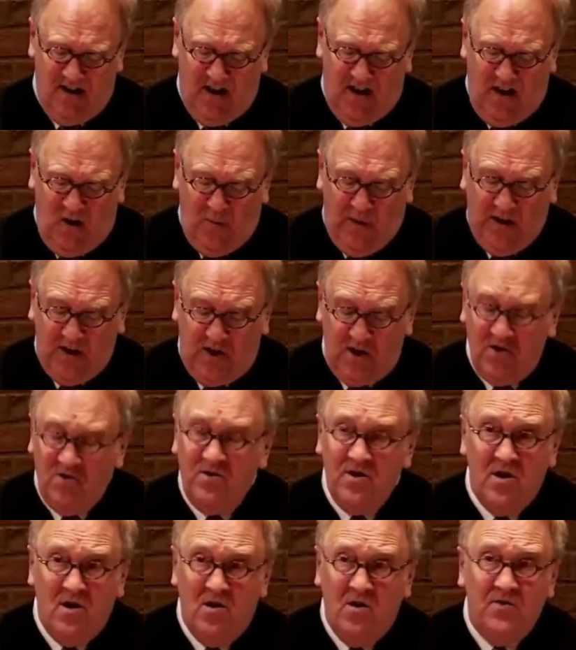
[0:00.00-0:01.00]
We do
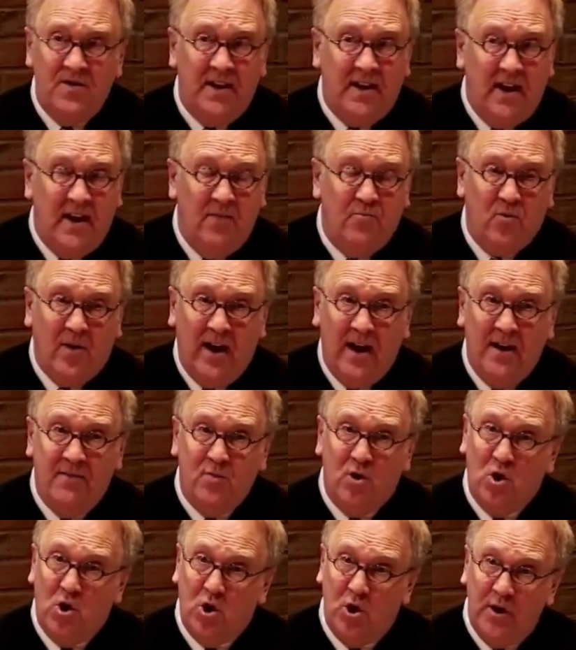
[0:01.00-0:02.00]
know that Abraham
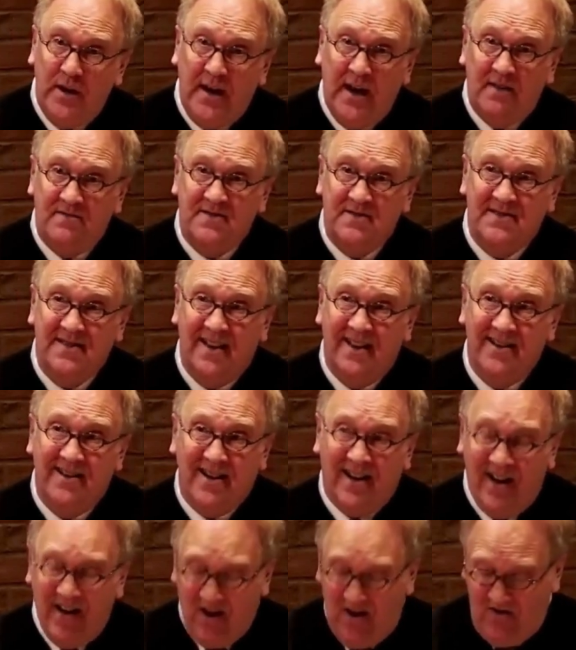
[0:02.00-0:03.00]
could have said,
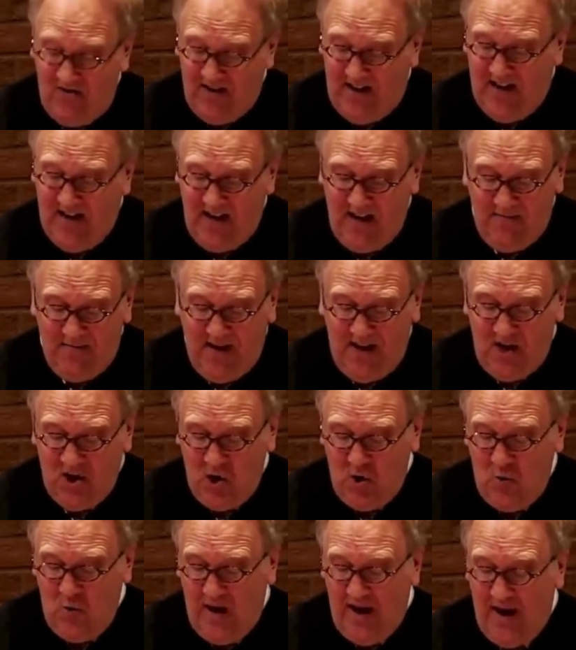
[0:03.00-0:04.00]
God, are you kidding me?
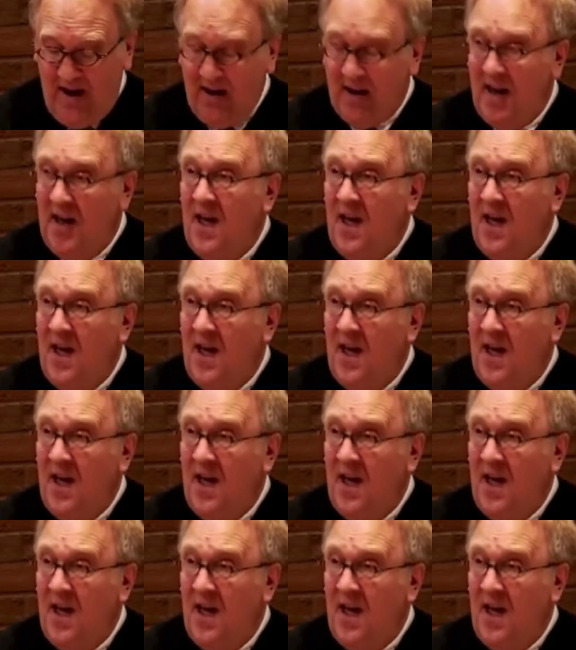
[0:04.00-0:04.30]
No way.